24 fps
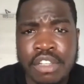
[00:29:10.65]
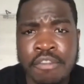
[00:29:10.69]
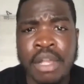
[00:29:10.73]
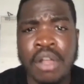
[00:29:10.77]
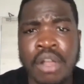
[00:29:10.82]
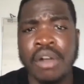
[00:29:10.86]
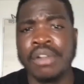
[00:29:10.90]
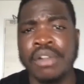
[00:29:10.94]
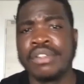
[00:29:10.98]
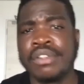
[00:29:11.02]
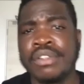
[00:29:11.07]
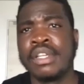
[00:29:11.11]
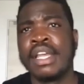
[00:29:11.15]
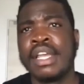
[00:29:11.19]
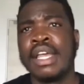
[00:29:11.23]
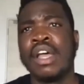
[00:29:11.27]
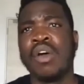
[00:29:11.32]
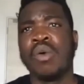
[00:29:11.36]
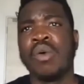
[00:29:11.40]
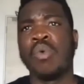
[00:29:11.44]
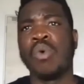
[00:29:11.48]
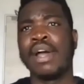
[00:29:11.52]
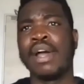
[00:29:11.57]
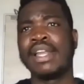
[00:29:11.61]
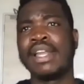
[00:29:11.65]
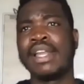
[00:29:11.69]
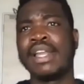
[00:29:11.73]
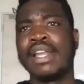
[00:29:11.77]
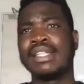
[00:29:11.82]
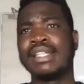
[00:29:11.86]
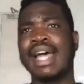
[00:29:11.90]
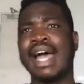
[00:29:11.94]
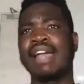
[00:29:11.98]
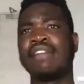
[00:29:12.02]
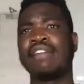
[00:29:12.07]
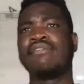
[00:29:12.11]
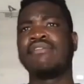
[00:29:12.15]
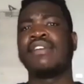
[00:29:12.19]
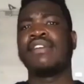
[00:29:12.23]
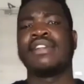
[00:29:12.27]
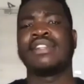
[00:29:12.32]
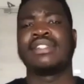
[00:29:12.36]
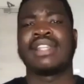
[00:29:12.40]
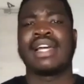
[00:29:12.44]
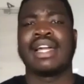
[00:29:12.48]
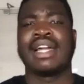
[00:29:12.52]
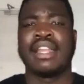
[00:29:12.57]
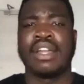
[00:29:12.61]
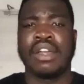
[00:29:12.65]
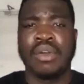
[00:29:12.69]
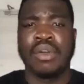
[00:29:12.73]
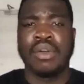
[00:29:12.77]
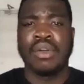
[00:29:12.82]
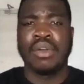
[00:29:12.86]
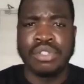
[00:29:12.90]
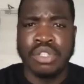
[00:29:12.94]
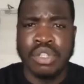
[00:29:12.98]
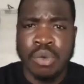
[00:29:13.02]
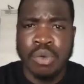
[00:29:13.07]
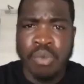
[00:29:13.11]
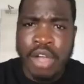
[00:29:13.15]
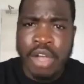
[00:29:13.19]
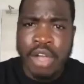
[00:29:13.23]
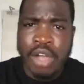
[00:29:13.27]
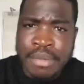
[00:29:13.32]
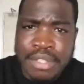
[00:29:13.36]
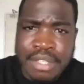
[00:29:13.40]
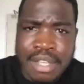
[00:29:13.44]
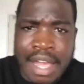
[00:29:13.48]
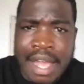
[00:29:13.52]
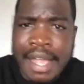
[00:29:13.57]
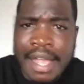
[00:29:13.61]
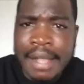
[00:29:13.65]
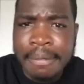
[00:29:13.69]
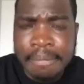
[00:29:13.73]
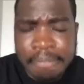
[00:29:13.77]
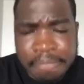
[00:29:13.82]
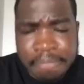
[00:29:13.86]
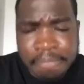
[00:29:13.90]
because when diverse talent goes to your website,